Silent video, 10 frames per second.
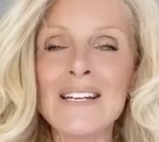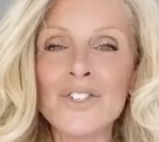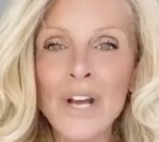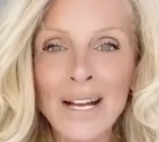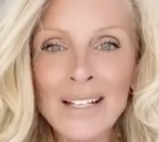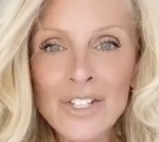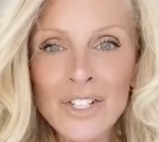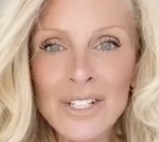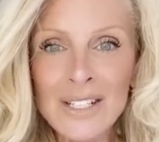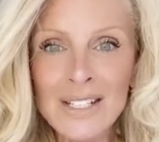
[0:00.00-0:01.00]
It
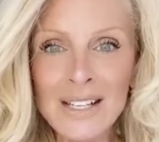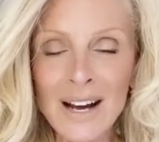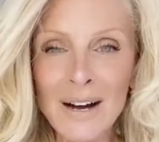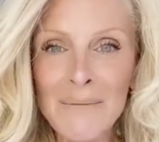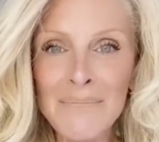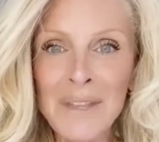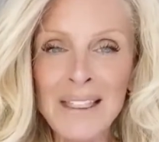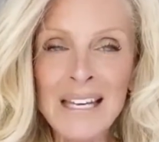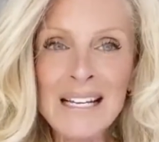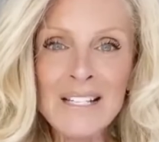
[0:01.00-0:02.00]
challenges the
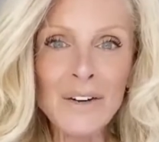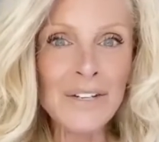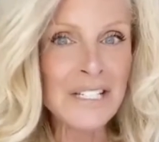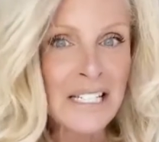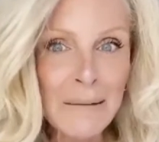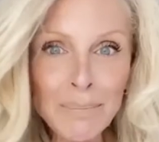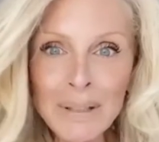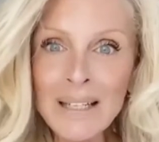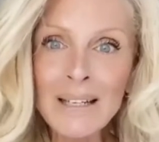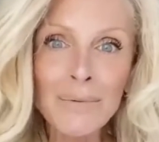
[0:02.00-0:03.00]
things that are
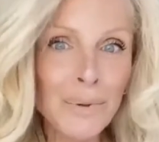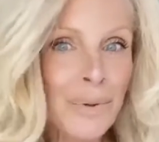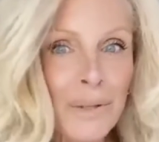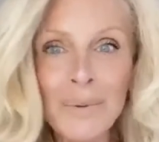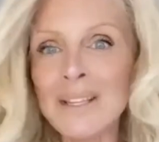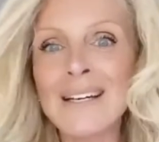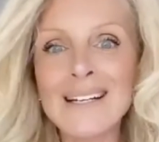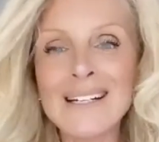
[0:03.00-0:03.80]
deeply rooted within